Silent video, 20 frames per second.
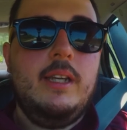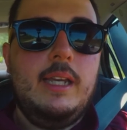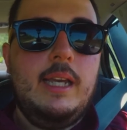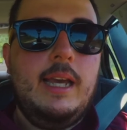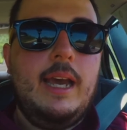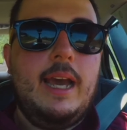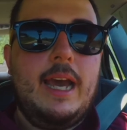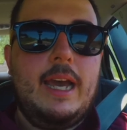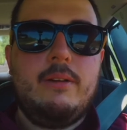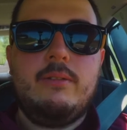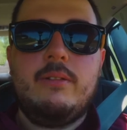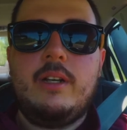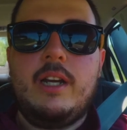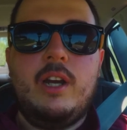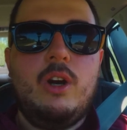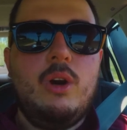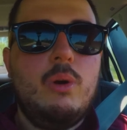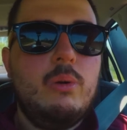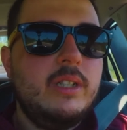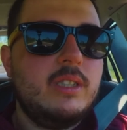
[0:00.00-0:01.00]
I
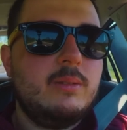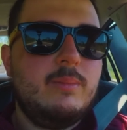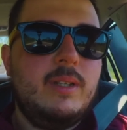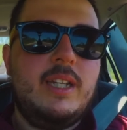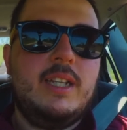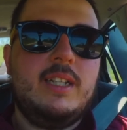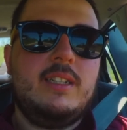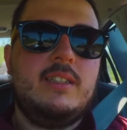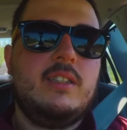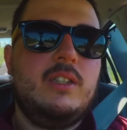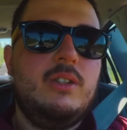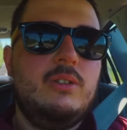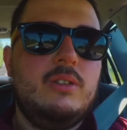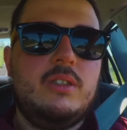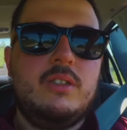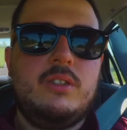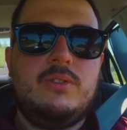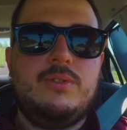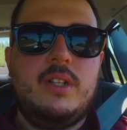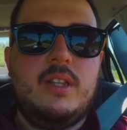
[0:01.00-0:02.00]
always made
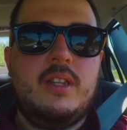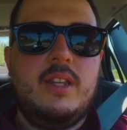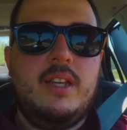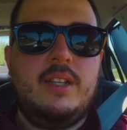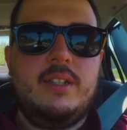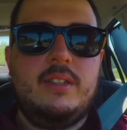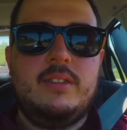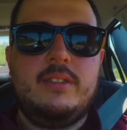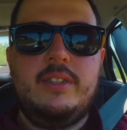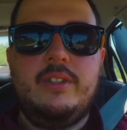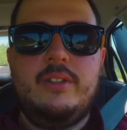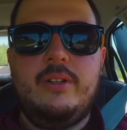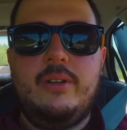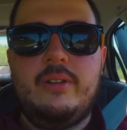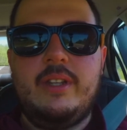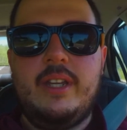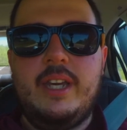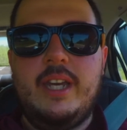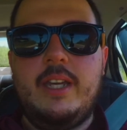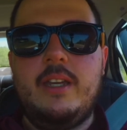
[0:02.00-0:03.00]
excuses for things, you know,
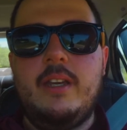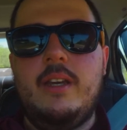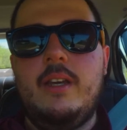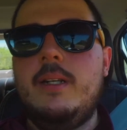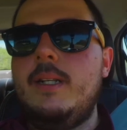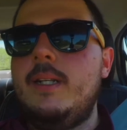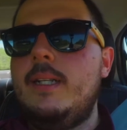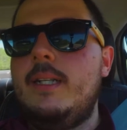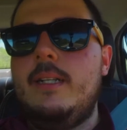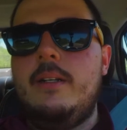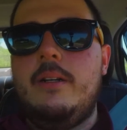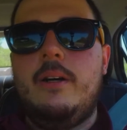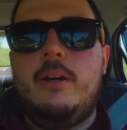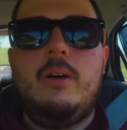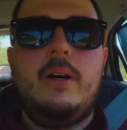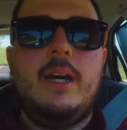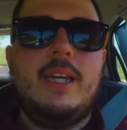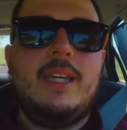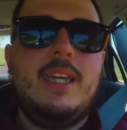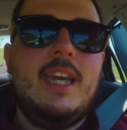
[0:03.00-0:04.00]
like, oh,
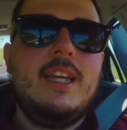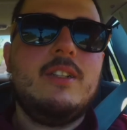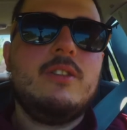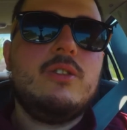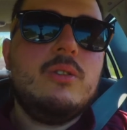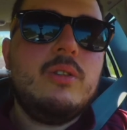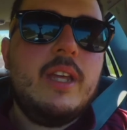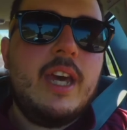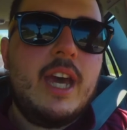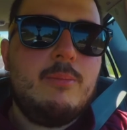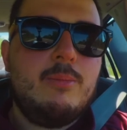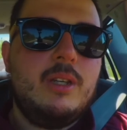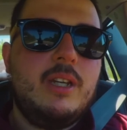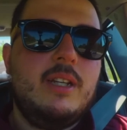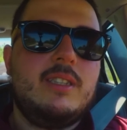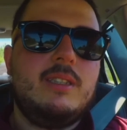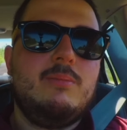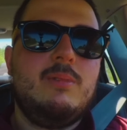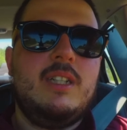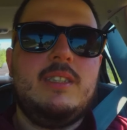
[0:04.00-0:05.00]
I can't do that
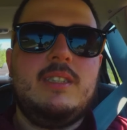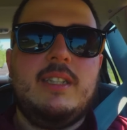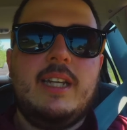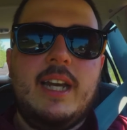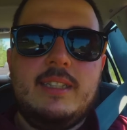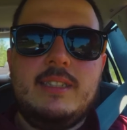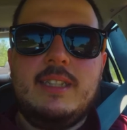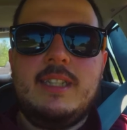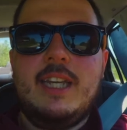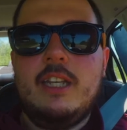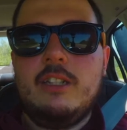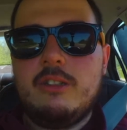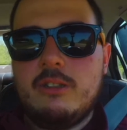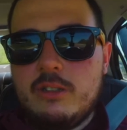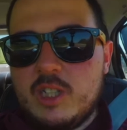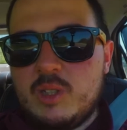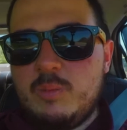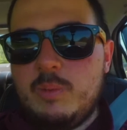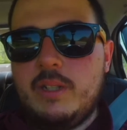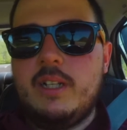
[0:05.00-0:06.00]
because of my size, I can't do
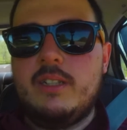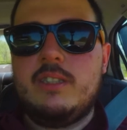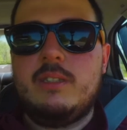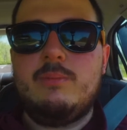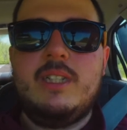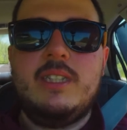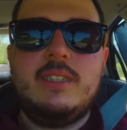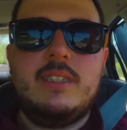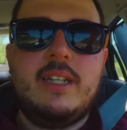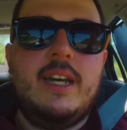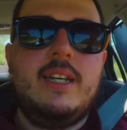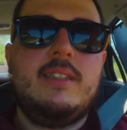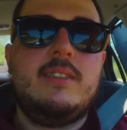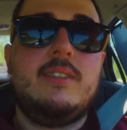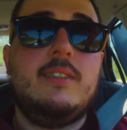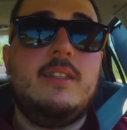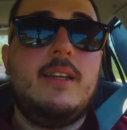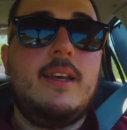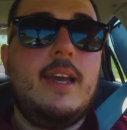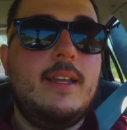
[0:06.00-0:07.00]
this because of my size.
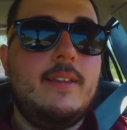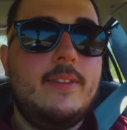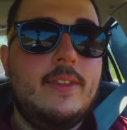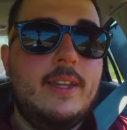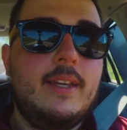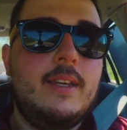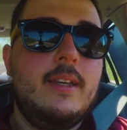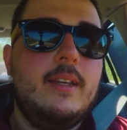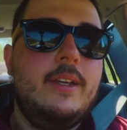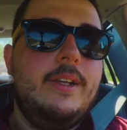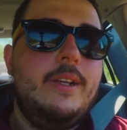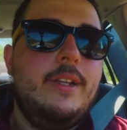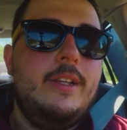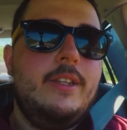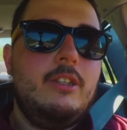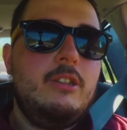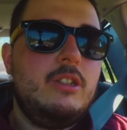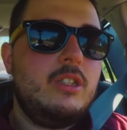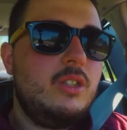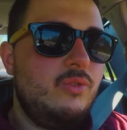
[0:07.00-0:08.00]
And I think
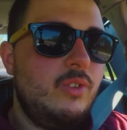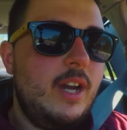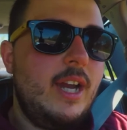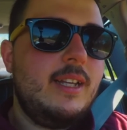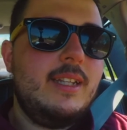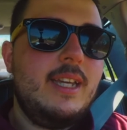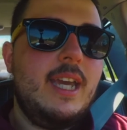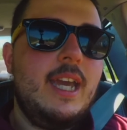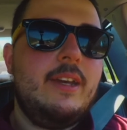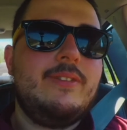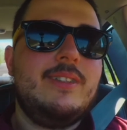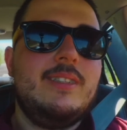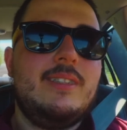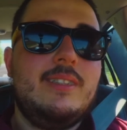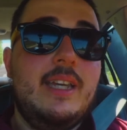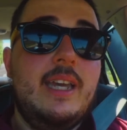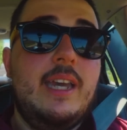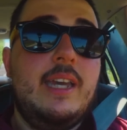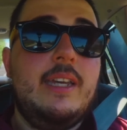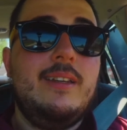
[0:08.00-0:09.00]
you just finally have to
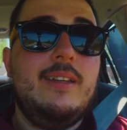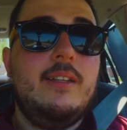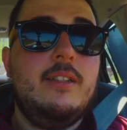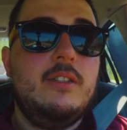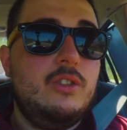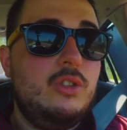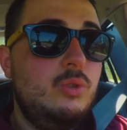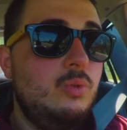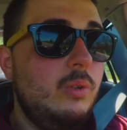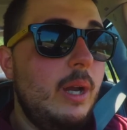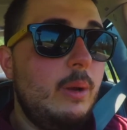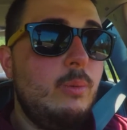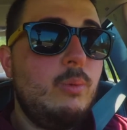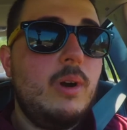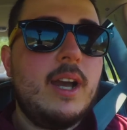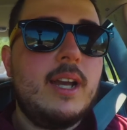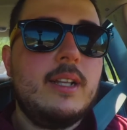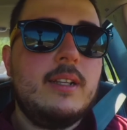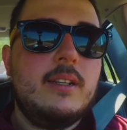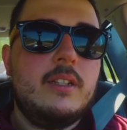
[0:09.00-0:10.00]
say, do I
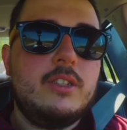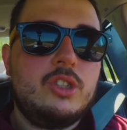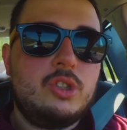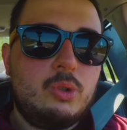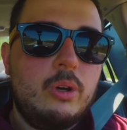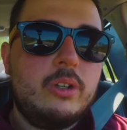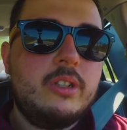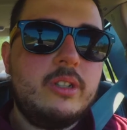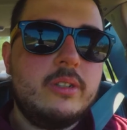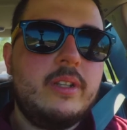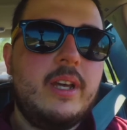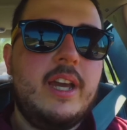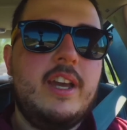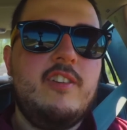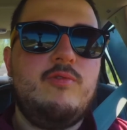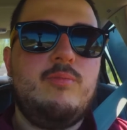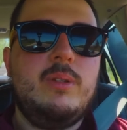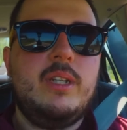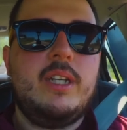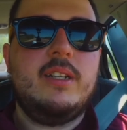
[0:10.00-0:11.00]
want a shorter
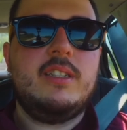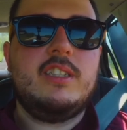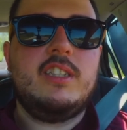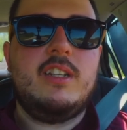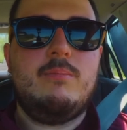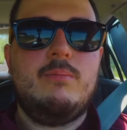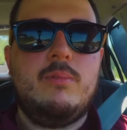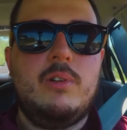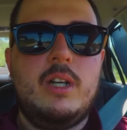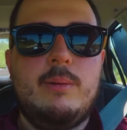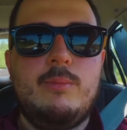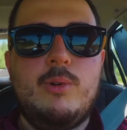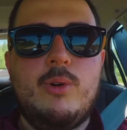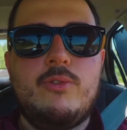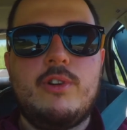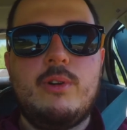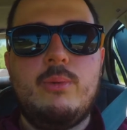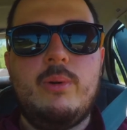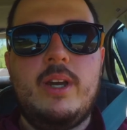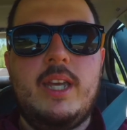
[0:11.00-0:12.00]
life because I'm
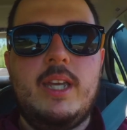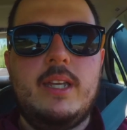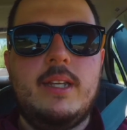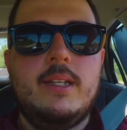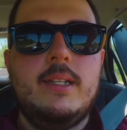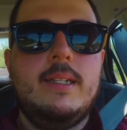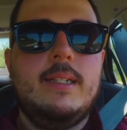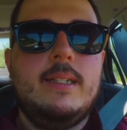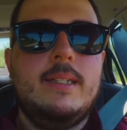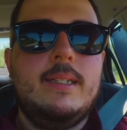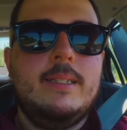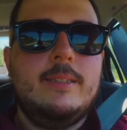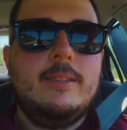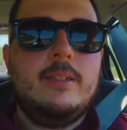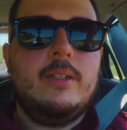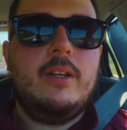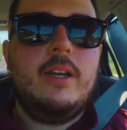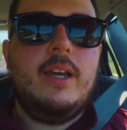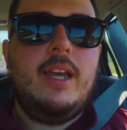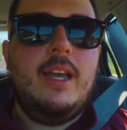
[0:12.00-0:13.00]
overweight?
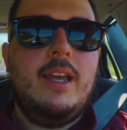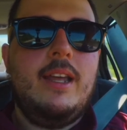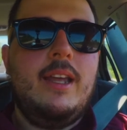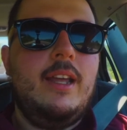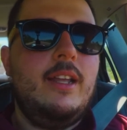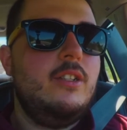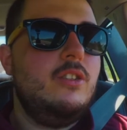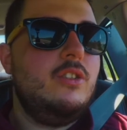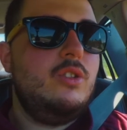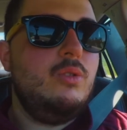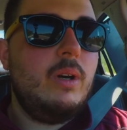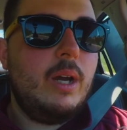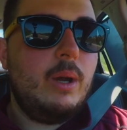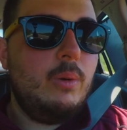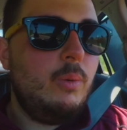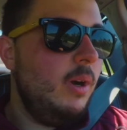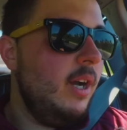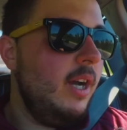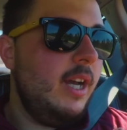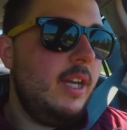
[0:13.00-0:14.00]
And do I
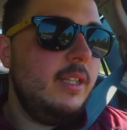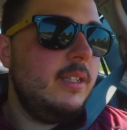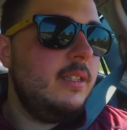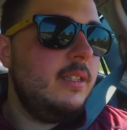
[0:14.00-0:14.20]
want